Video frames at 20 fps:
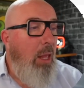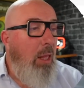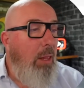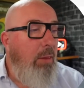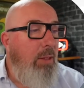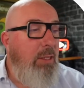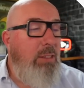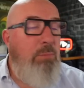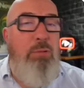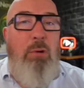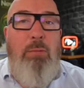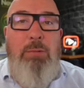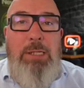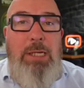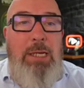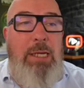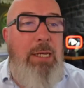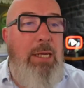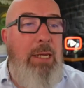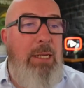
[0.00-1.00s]
This
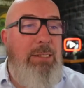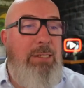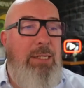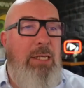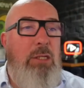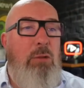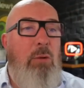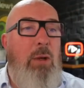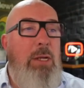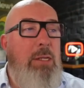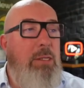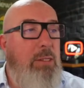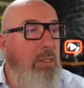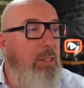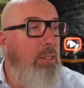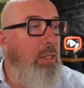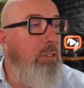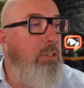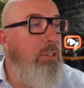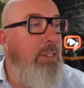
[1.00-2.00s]
property is
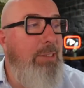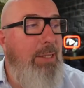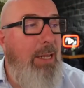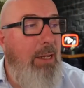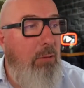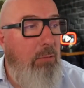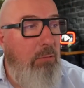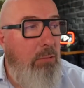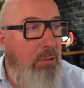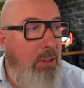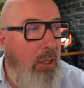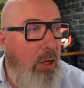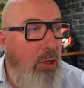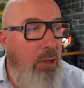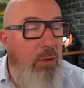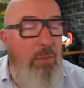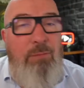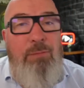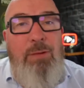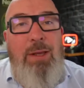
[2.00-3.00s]
situated just
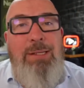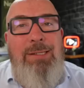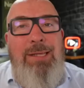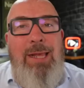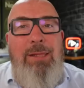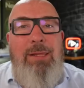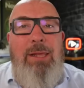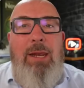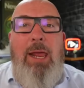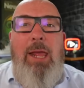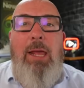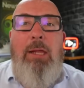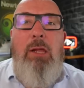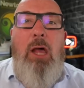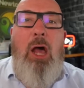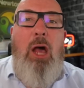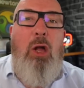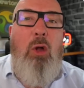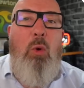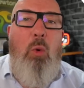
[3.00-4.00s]
outside of
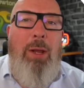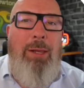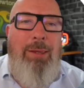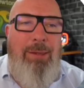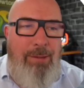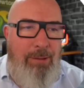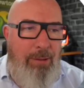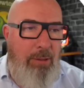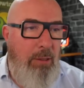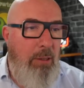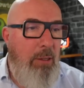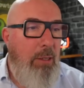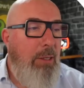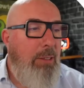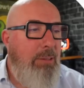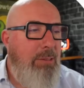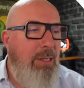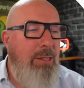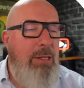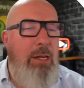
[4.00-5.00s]
Saint-Hilaire-d'Arquette.
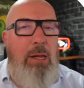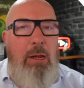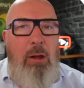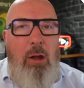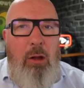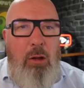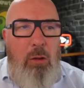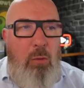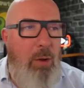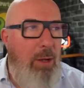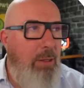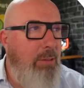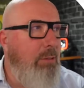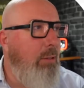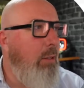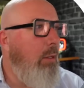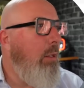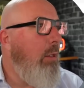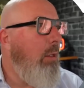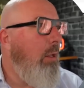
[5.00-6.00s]
Saint-Hilaire-d'Arquette,
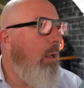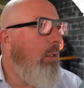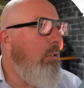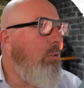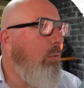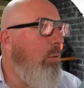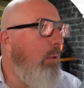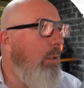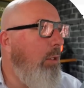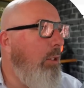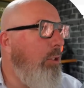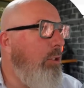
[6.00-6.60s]
I'll just quickly